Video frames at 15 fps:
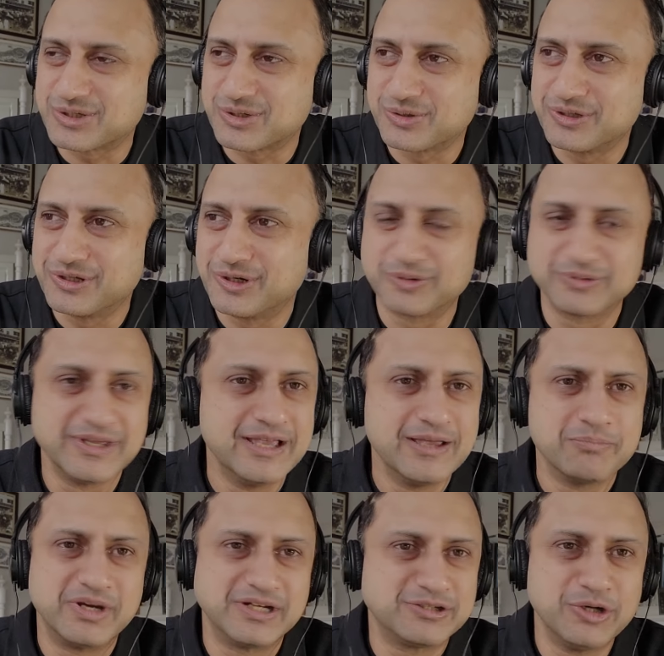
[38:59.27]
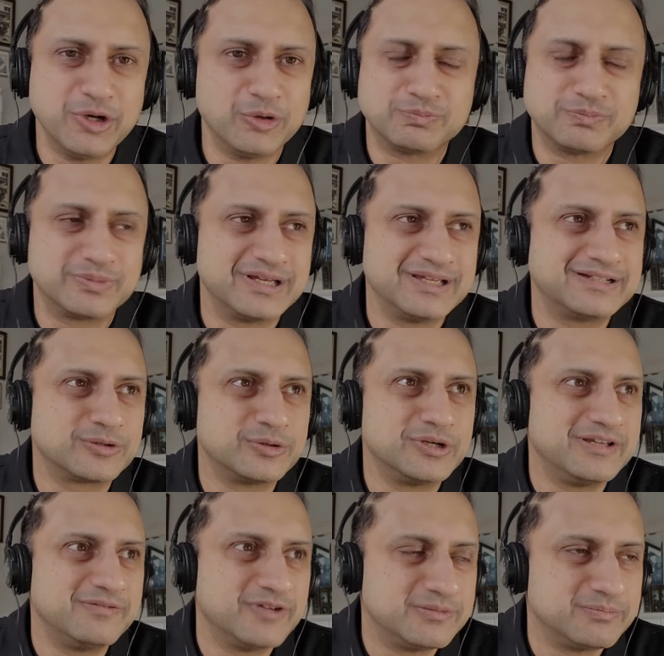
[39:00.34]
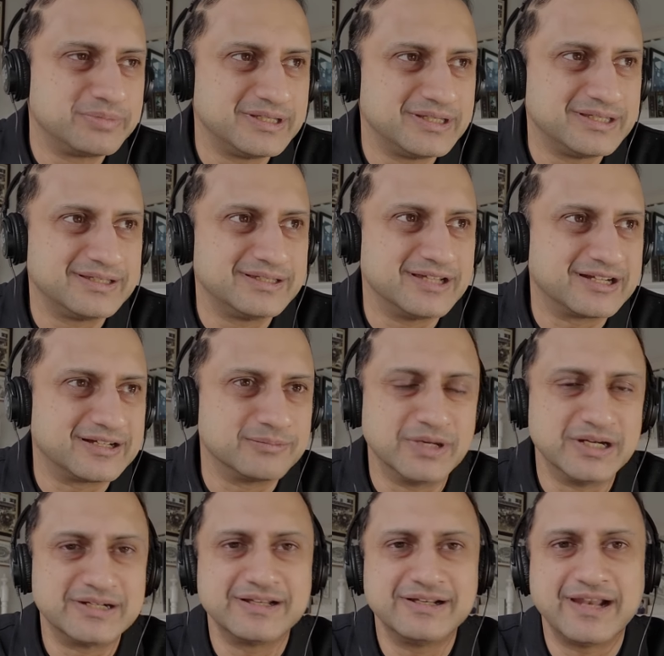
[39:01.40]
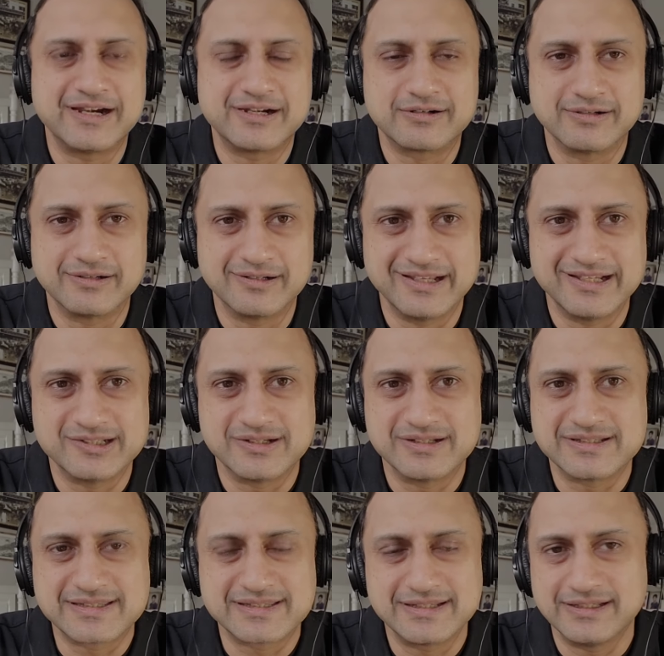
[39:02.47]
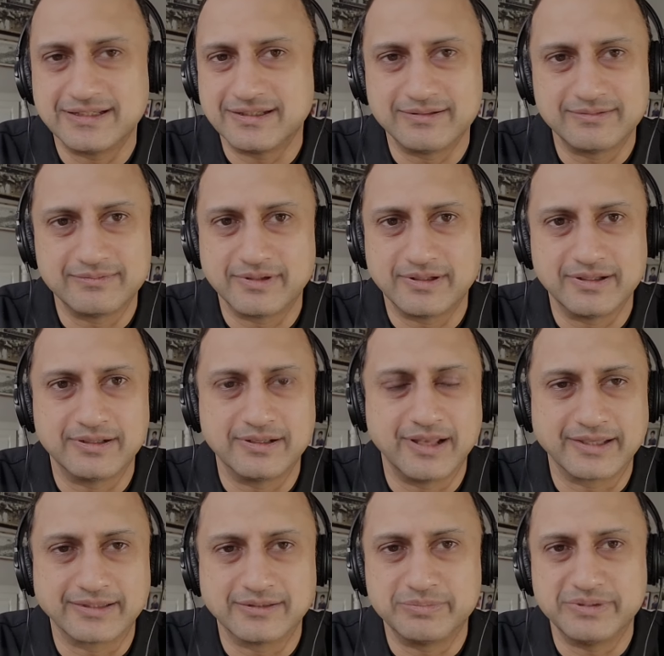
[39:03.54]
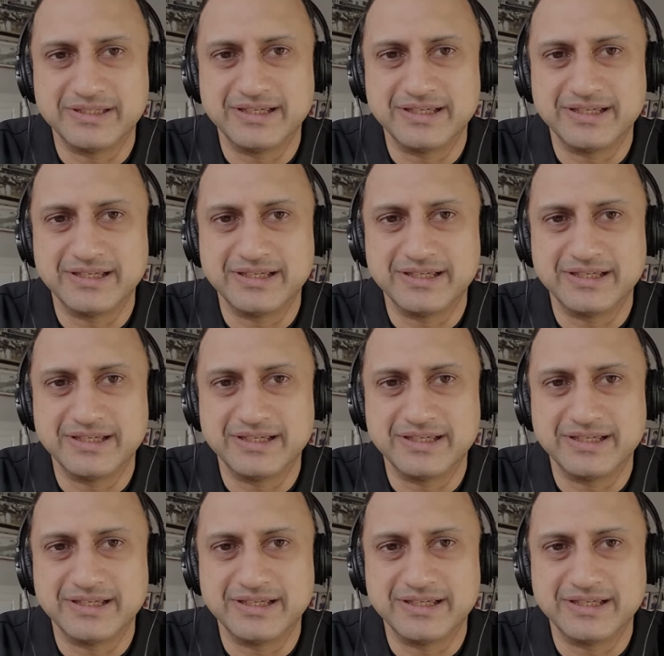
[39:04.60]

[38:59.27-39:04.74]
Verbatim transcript: So, you know, but, you know, it could even be at a multilateral agency uh, like the B